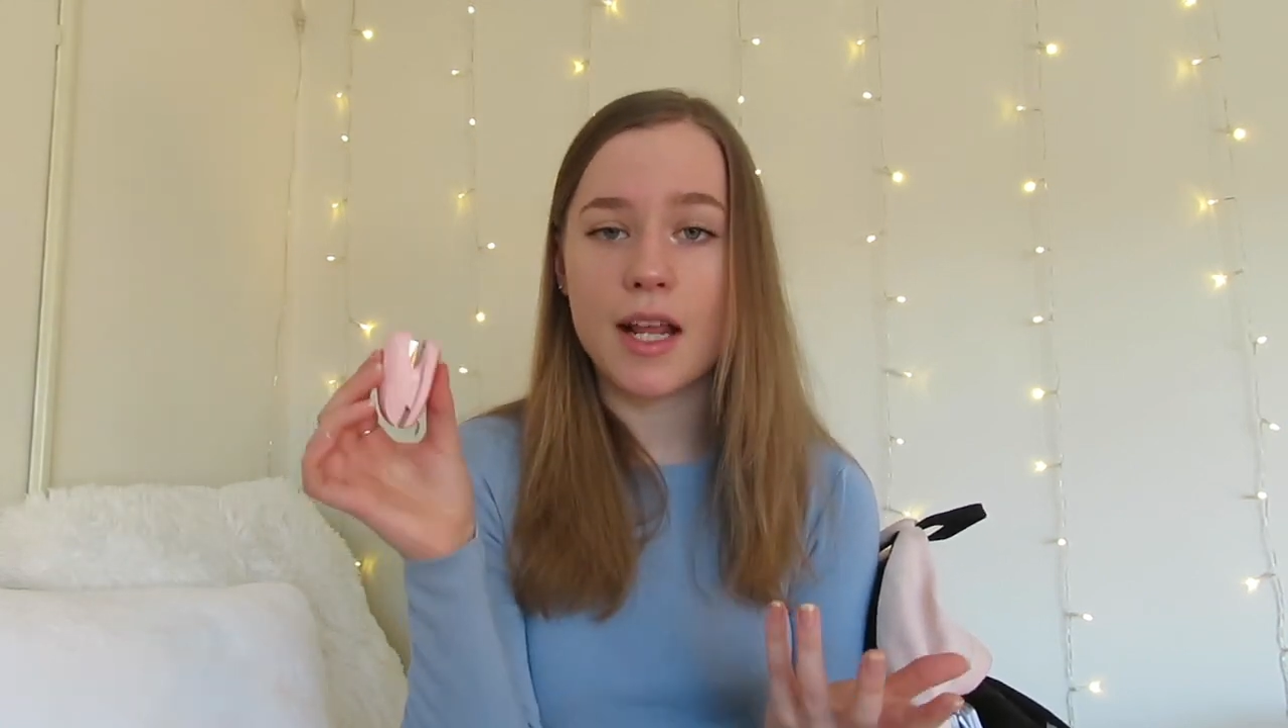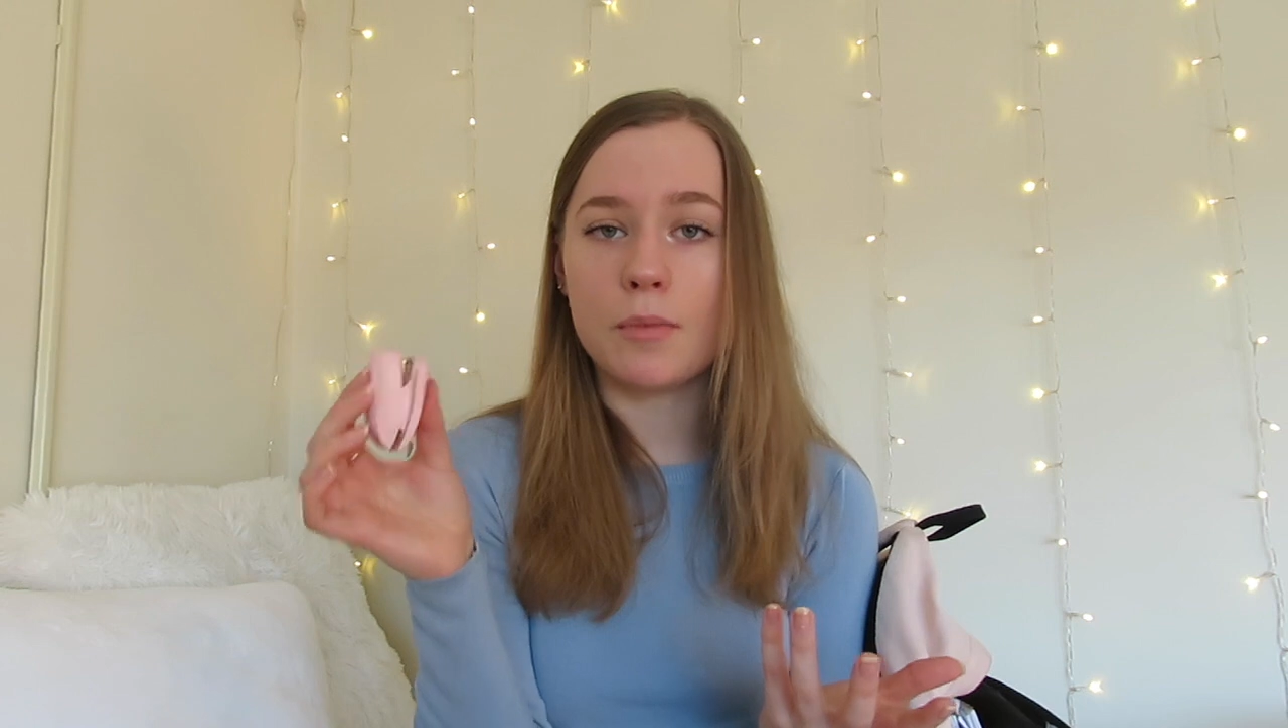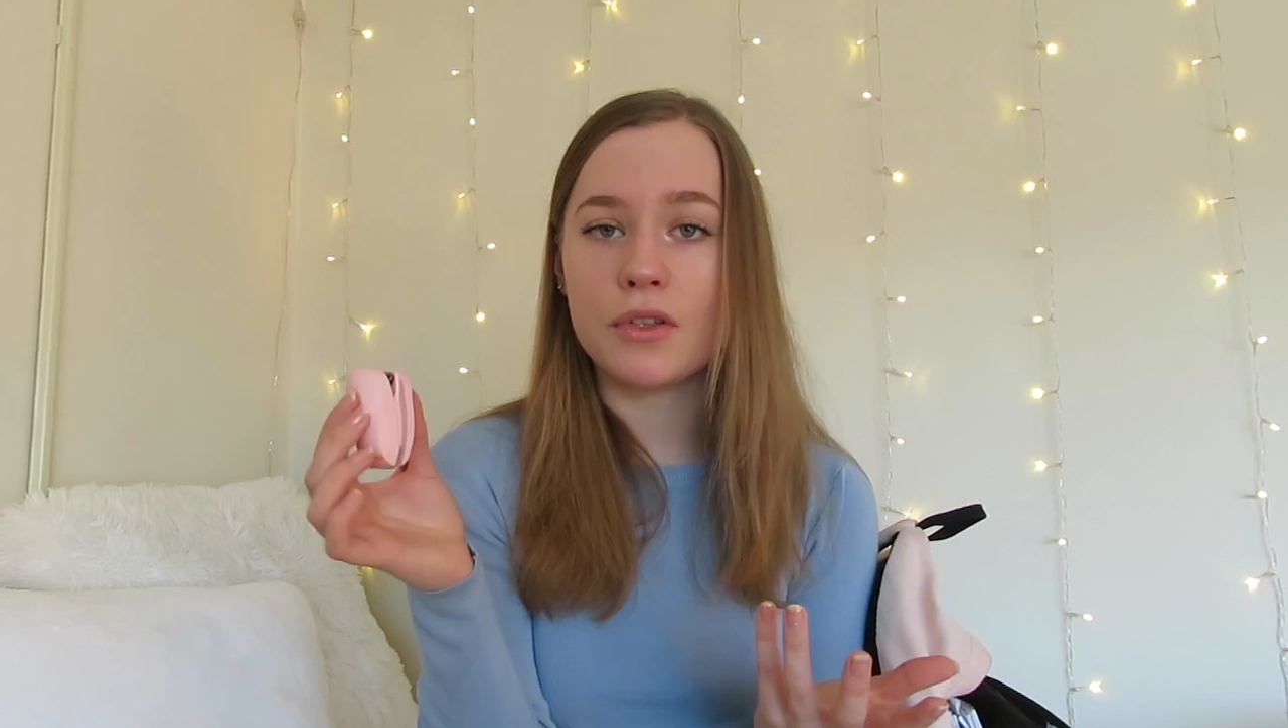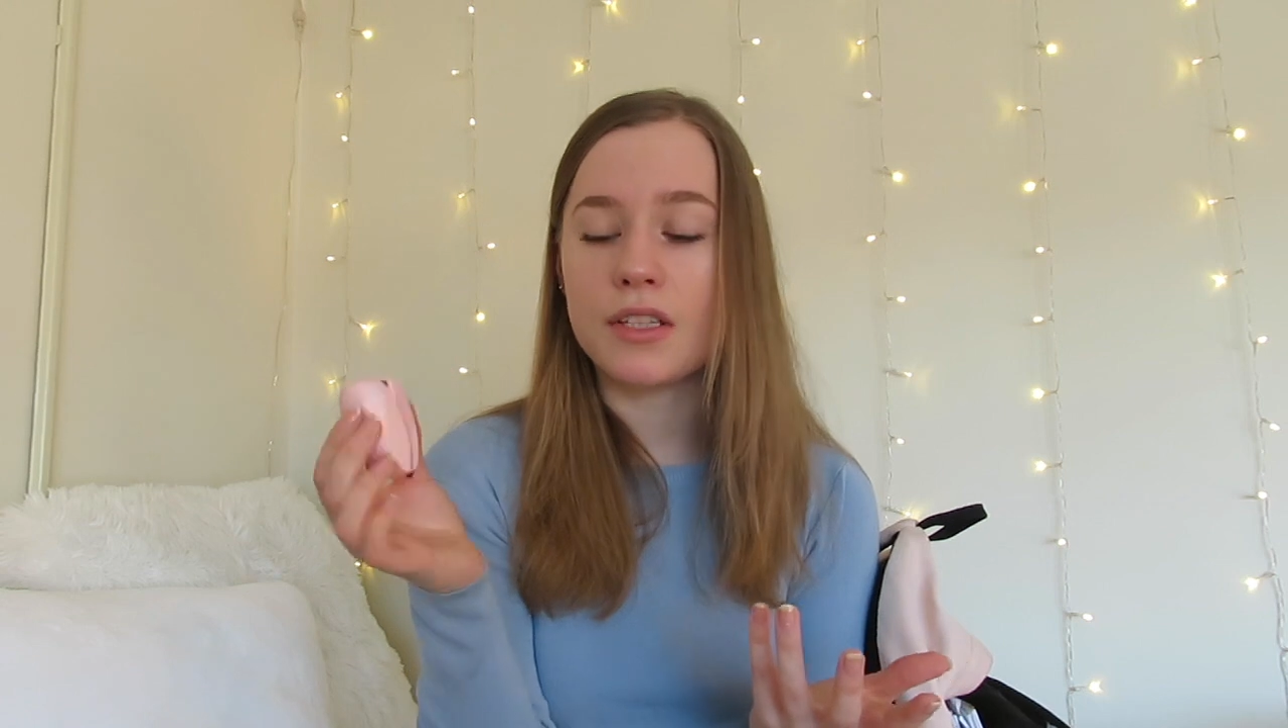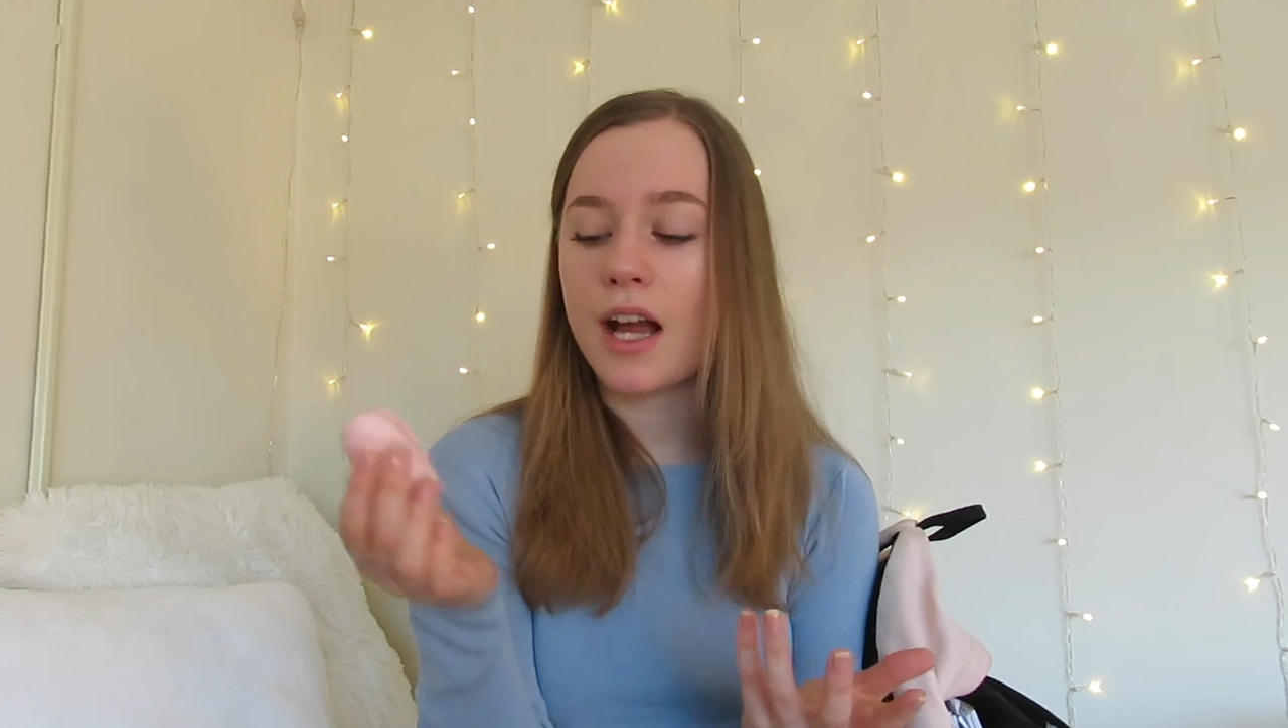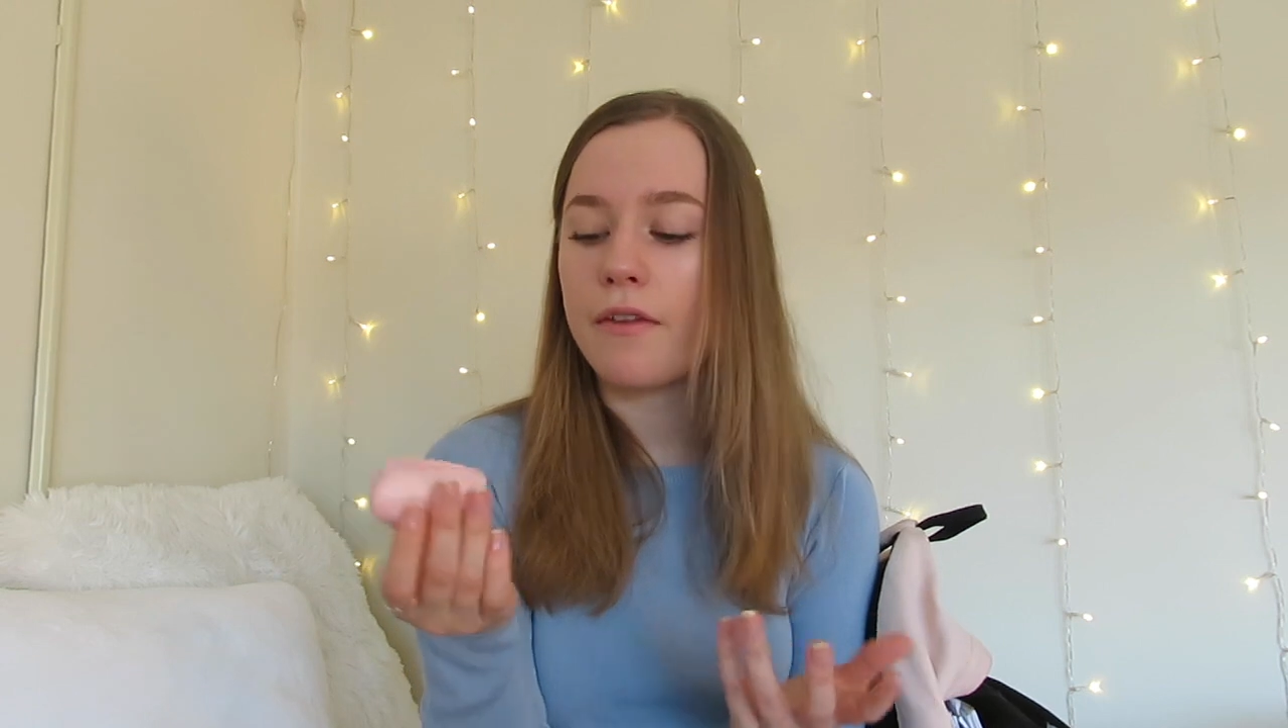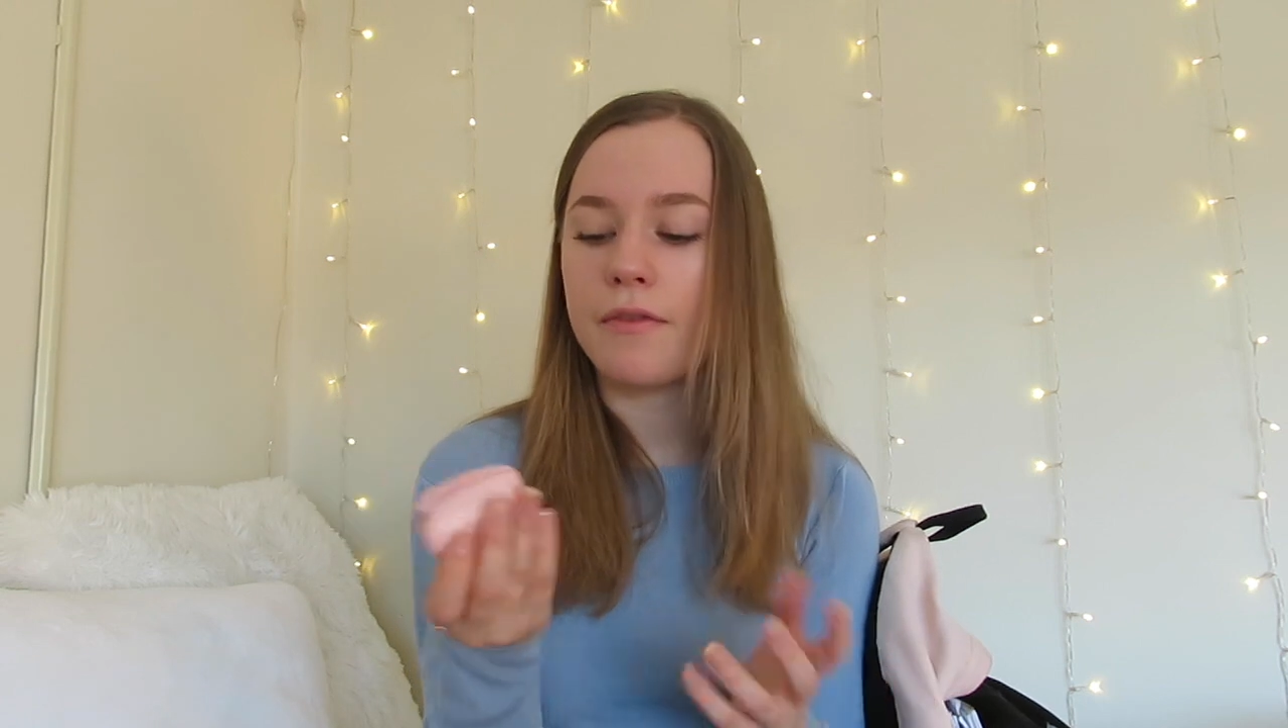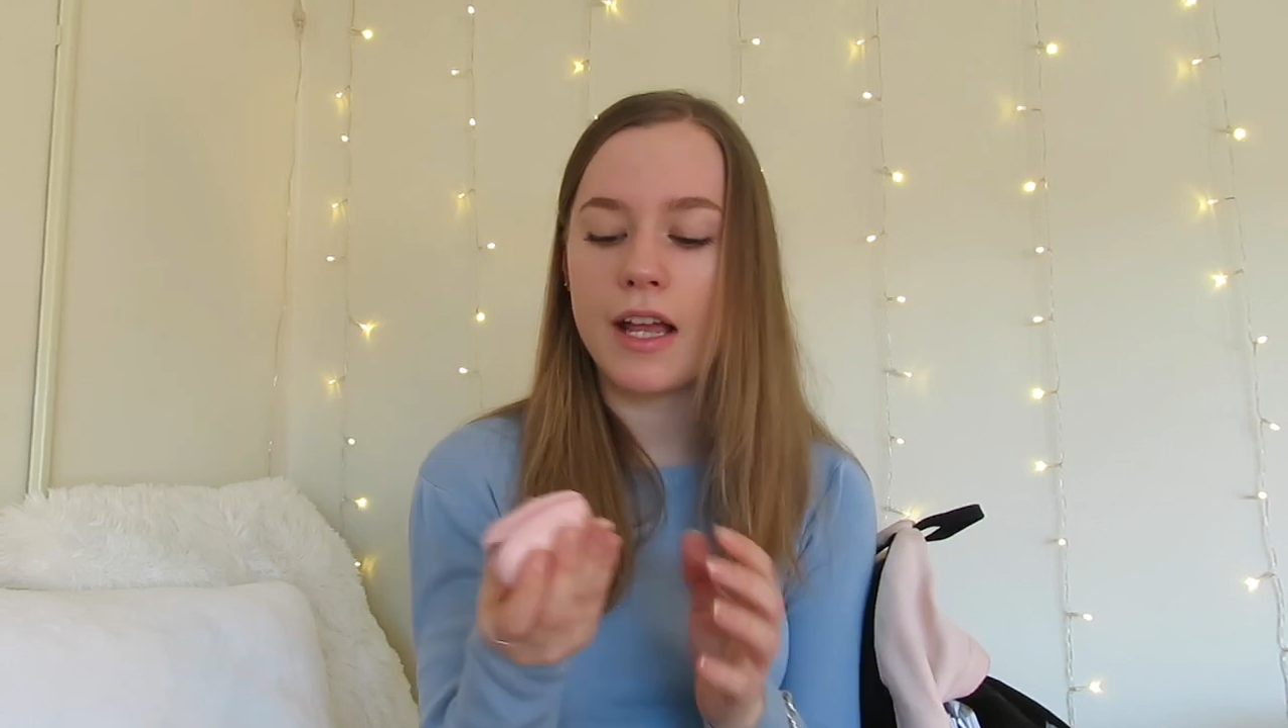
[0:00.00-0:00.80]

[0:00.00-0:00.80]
staple stuff,